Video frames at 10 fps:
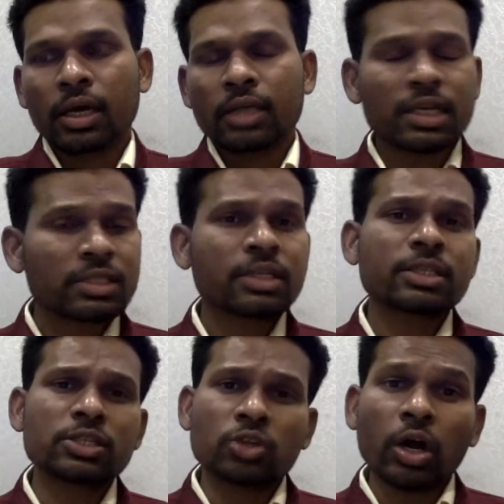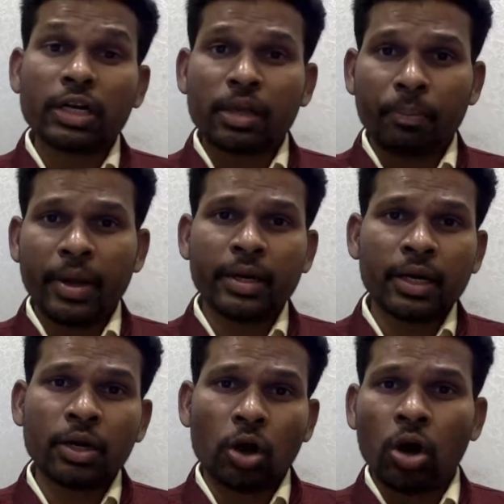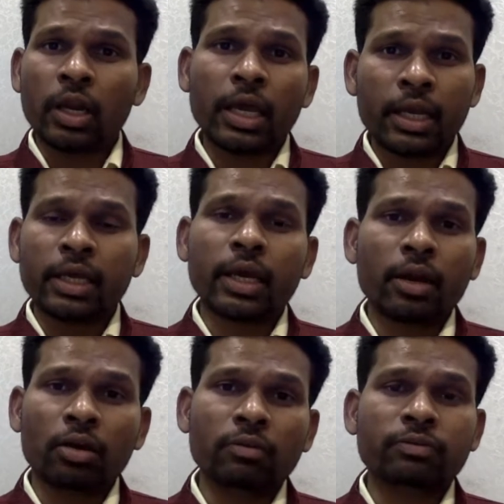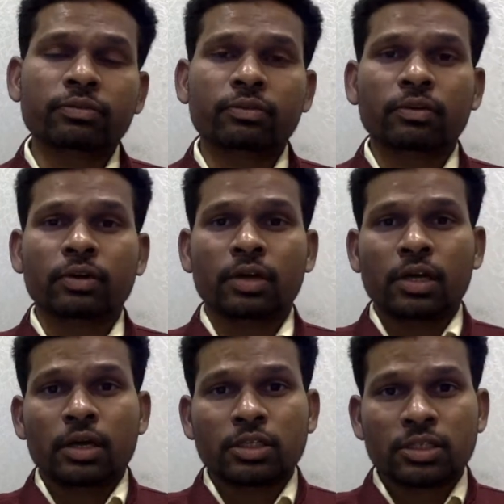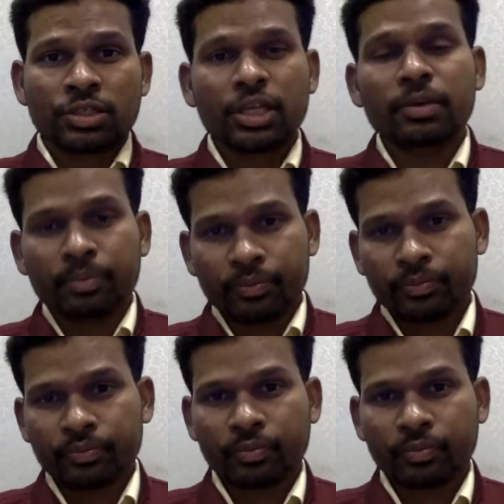success is not dependent on any kind of stream.